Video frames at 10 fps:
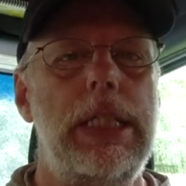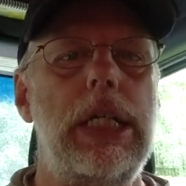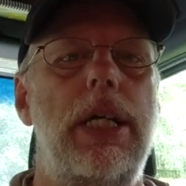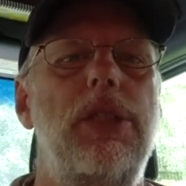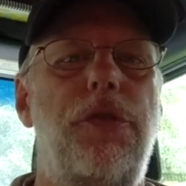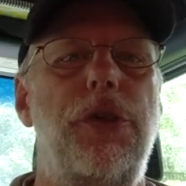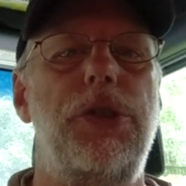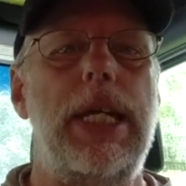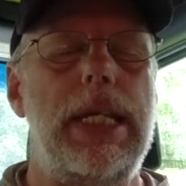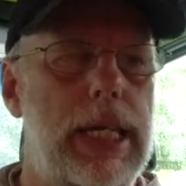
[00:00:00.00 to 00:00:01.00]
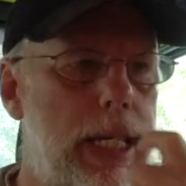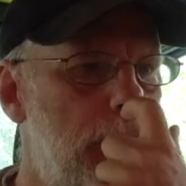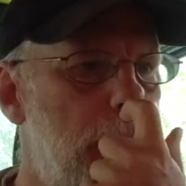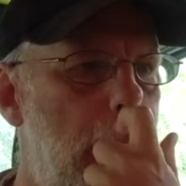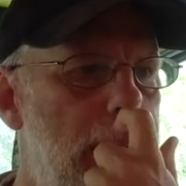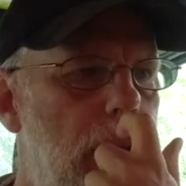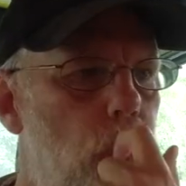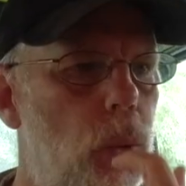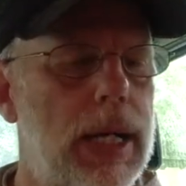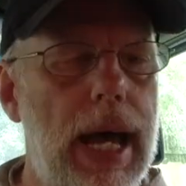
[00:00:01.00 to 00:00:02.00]
does first aid kits. And I
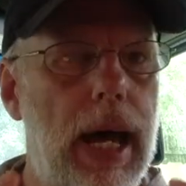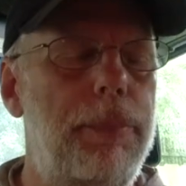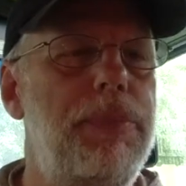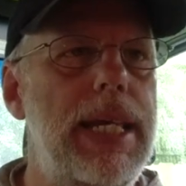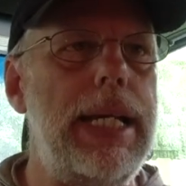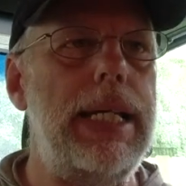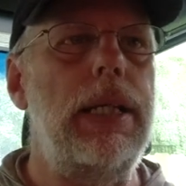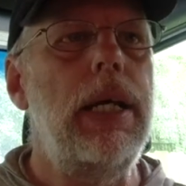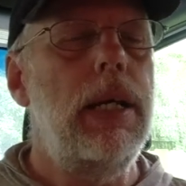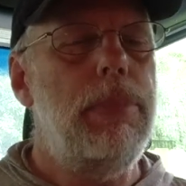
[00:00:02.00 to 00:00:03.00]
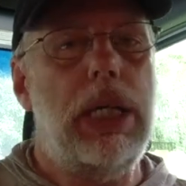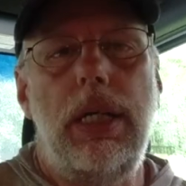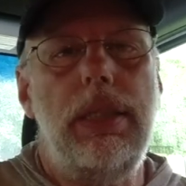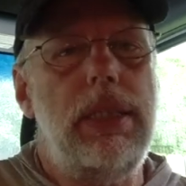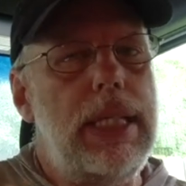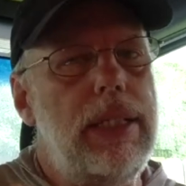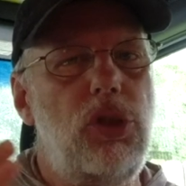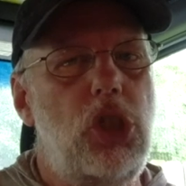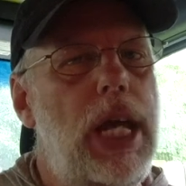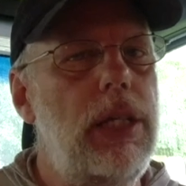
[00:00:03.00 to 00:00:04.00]
want to update it because
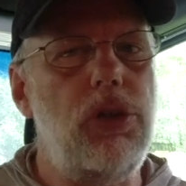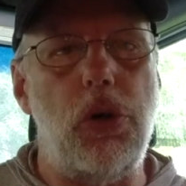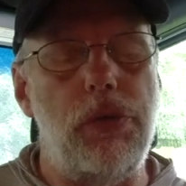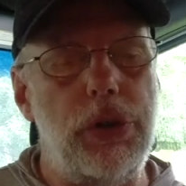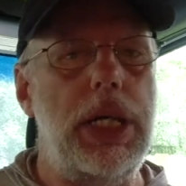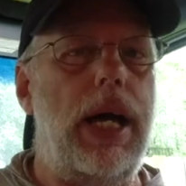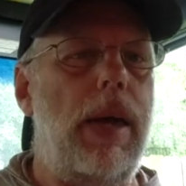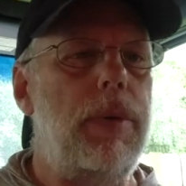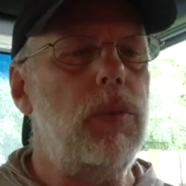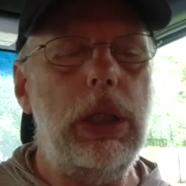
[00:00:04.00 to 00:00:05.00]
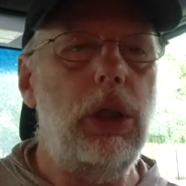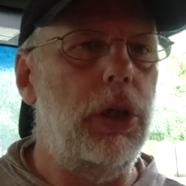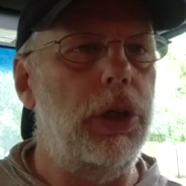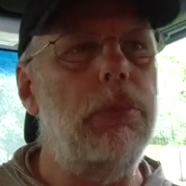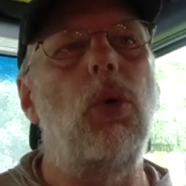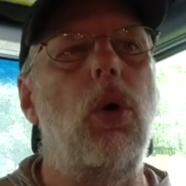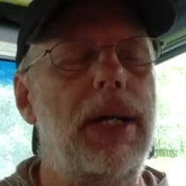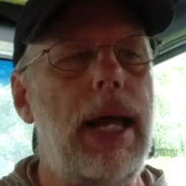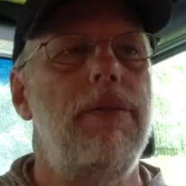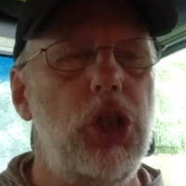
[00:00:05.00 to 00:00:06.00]
things change over time and we learn more,
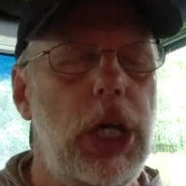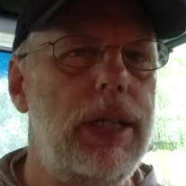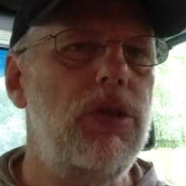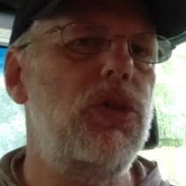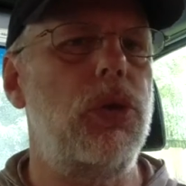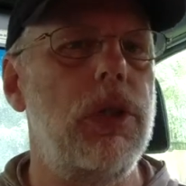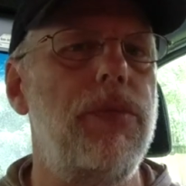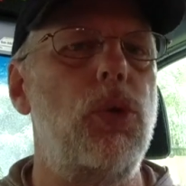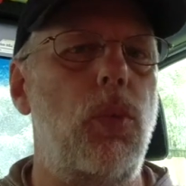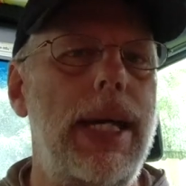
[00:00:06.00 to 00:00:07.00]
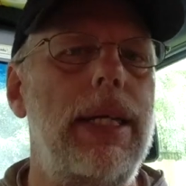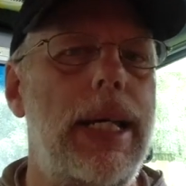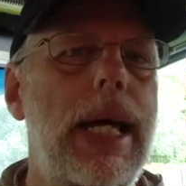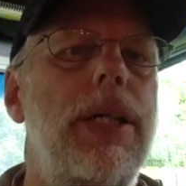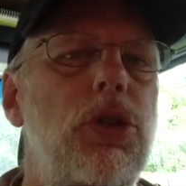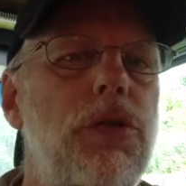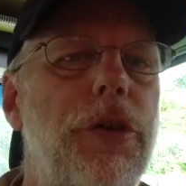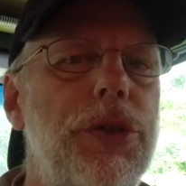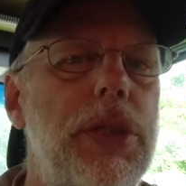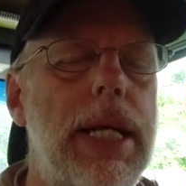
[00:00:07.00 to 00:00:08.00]
and I've changed sort of the way that I do
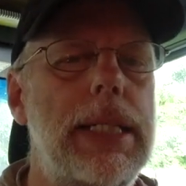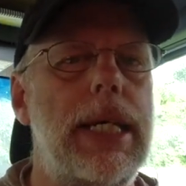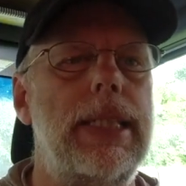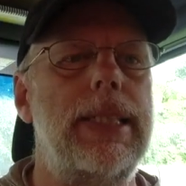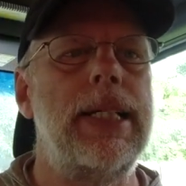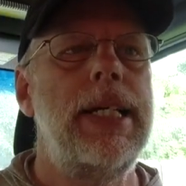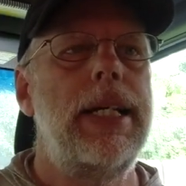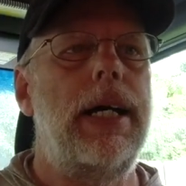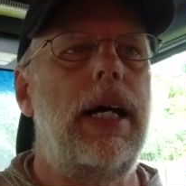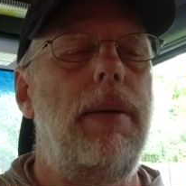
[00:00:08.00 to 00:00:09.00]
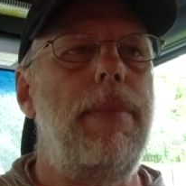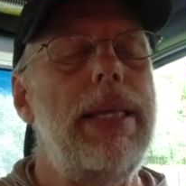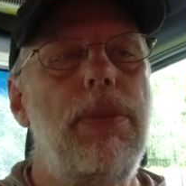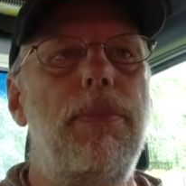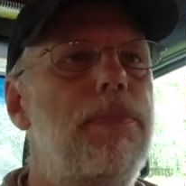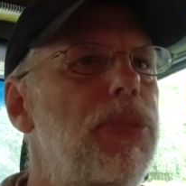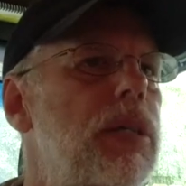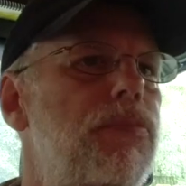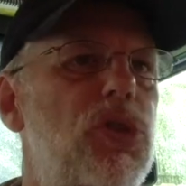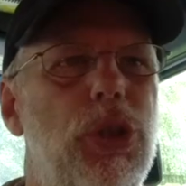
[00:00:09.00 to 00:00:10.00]
first aid kits. And
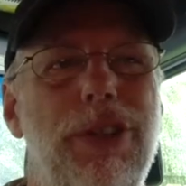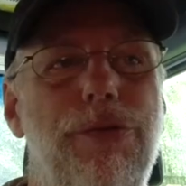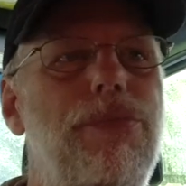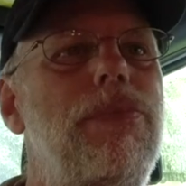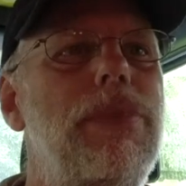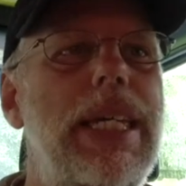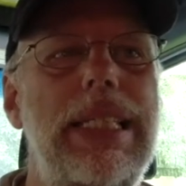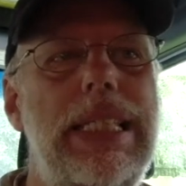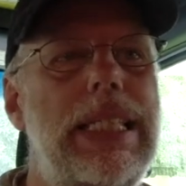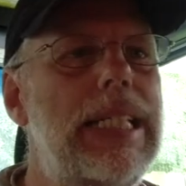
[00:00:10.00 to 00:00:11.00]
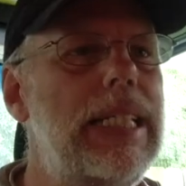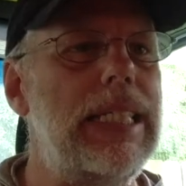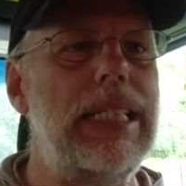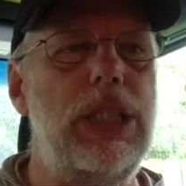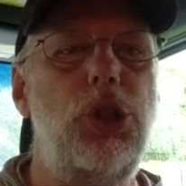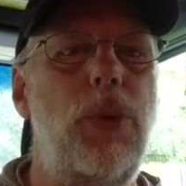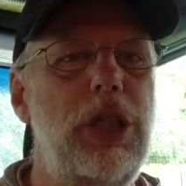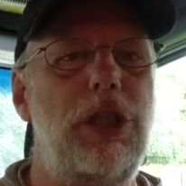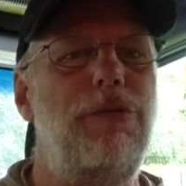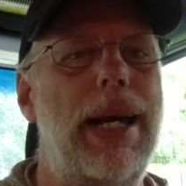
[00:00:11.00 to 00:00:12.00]
the sort of incidents, the
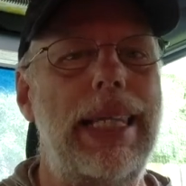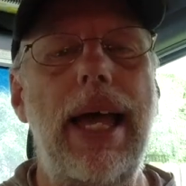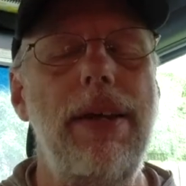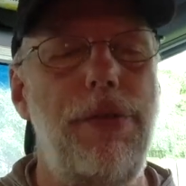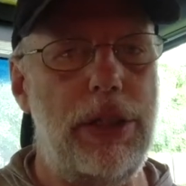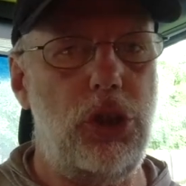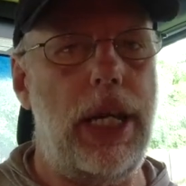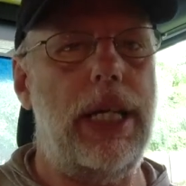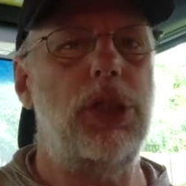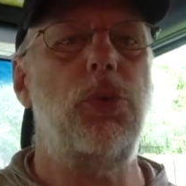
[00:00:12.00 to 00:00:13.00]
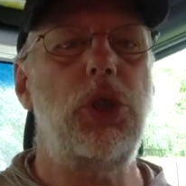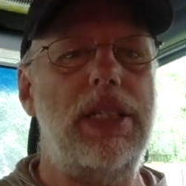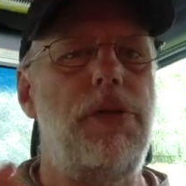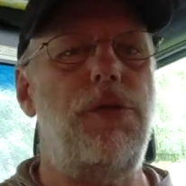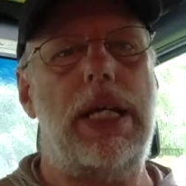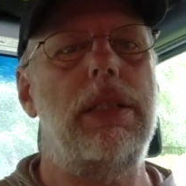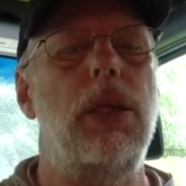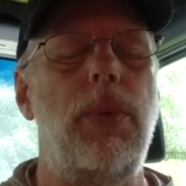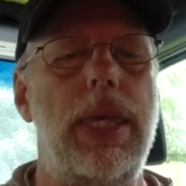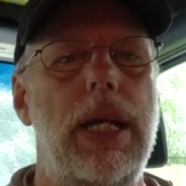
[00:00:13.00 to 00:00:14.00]
situation of my life has changed, which has
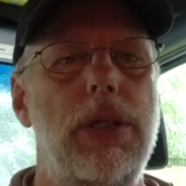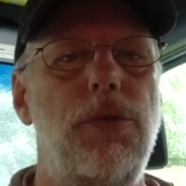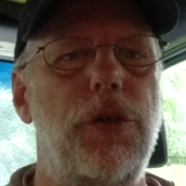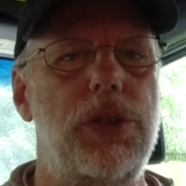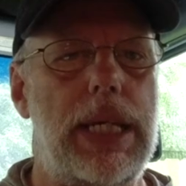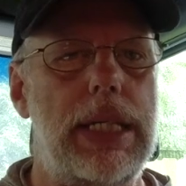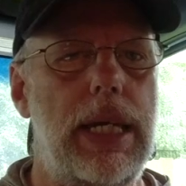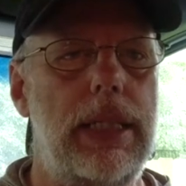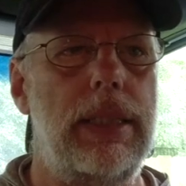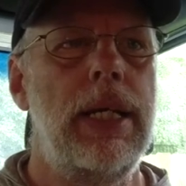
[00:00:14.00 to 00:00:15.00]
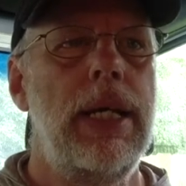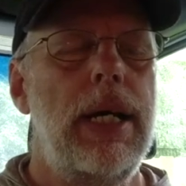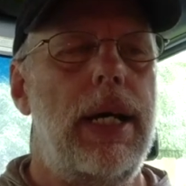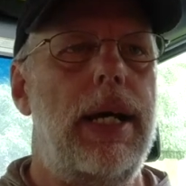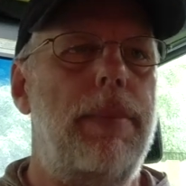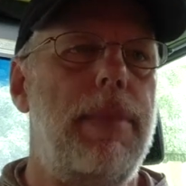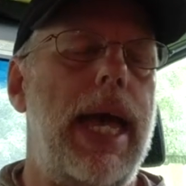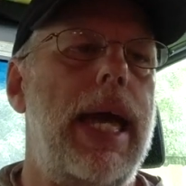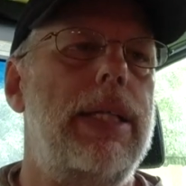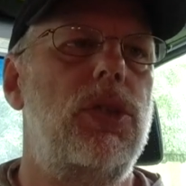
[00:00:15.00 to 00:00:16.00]
affected the way that I do first aid kits.
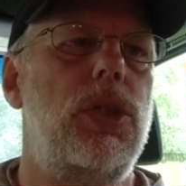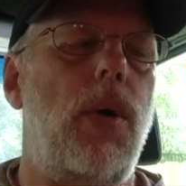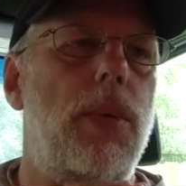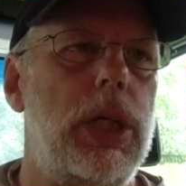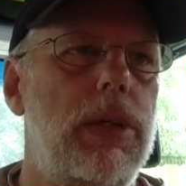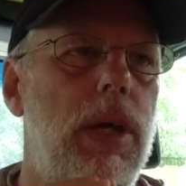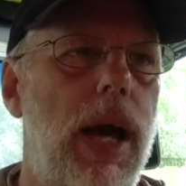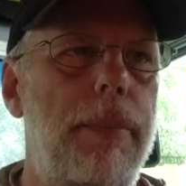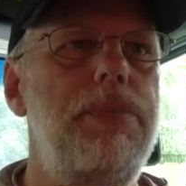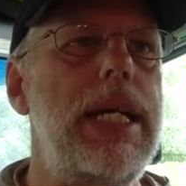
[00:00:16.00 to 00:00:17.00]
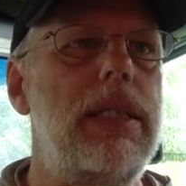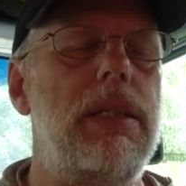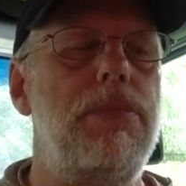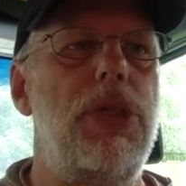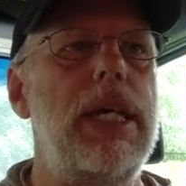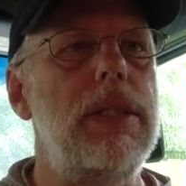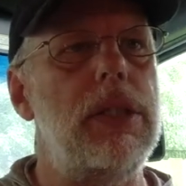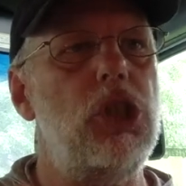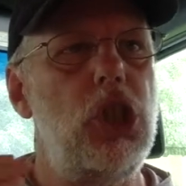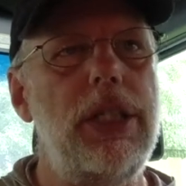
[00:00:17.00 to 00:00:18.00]
And so I want to update some
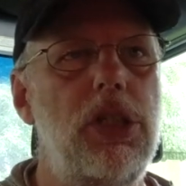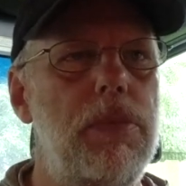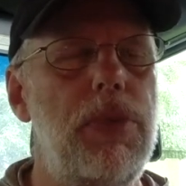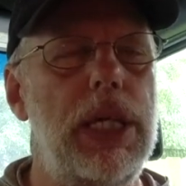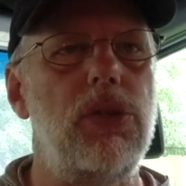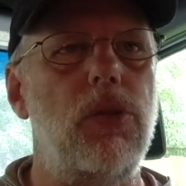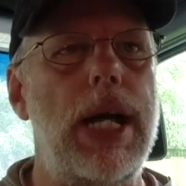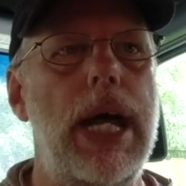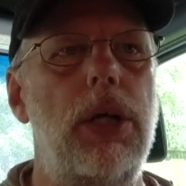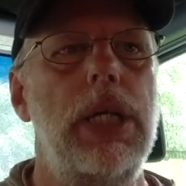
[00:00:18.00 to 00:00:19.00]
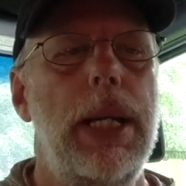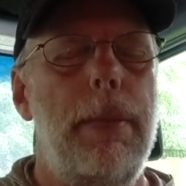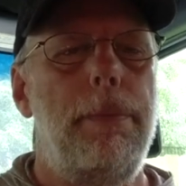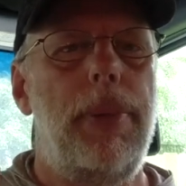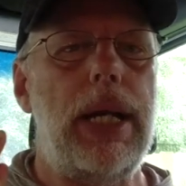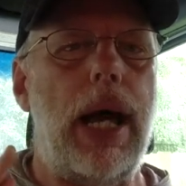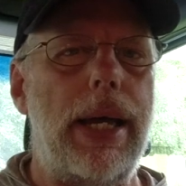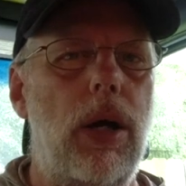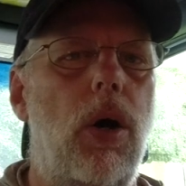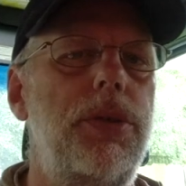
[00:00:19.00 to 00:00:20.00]
things and change some things around, but
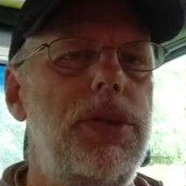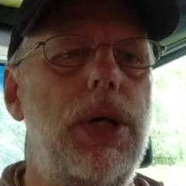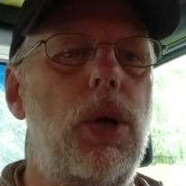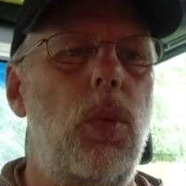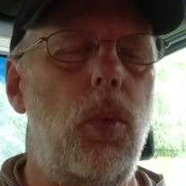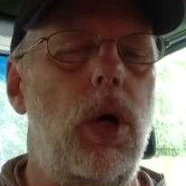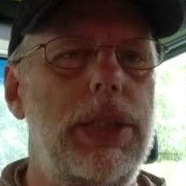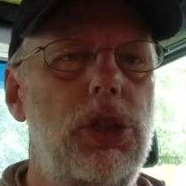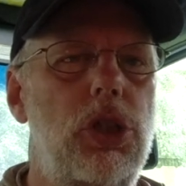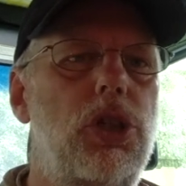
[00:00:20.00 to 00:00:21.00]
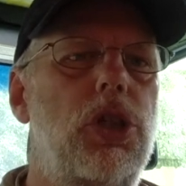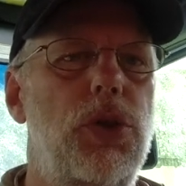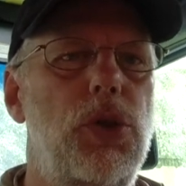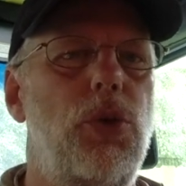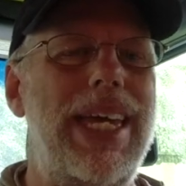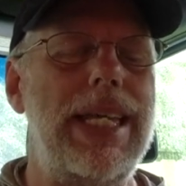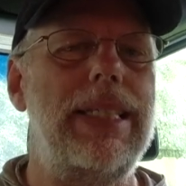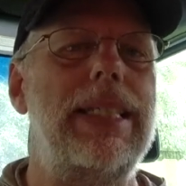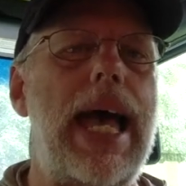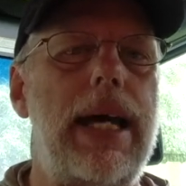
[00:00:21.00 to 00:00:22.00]
I also want to show you
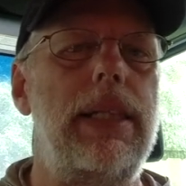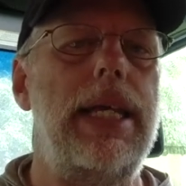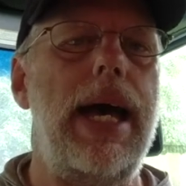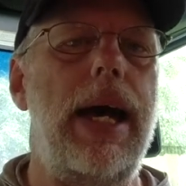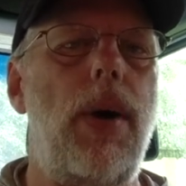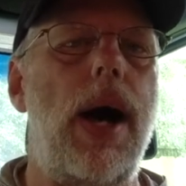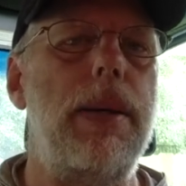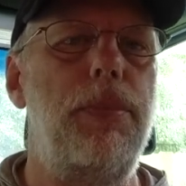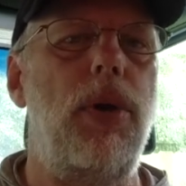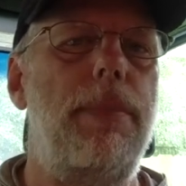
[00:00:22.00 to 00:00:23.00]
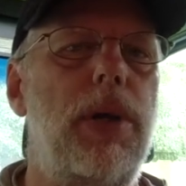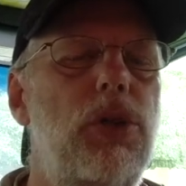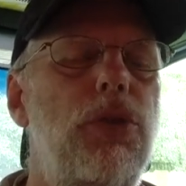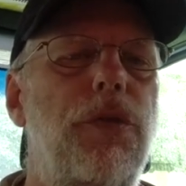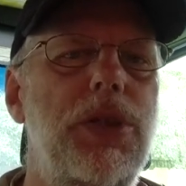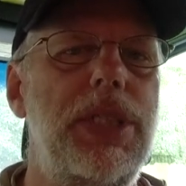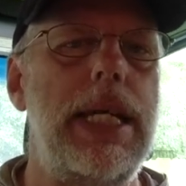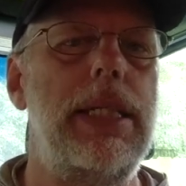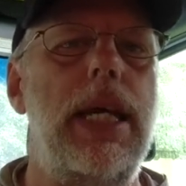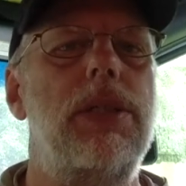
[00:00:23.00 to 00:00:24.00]
exactly how I prep a new first
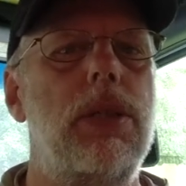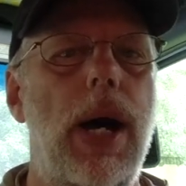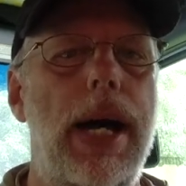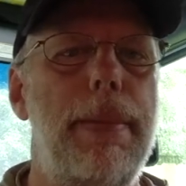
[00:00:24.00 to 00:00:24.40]
aid kit. So I